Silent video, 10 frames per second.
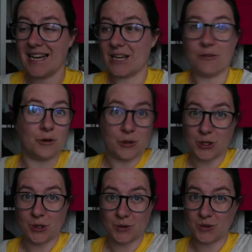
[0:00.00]
It grew
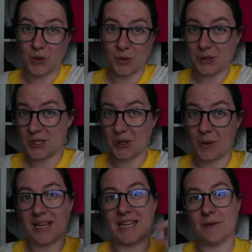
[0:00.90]
too tall too
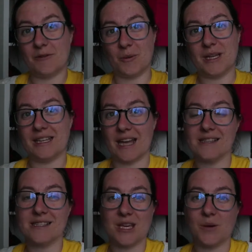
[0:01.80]
quickly before we could get a
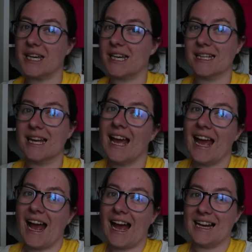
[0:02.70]
skewer in
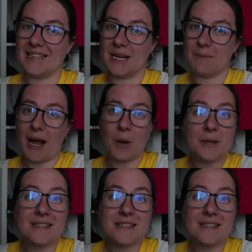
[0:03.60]
and um,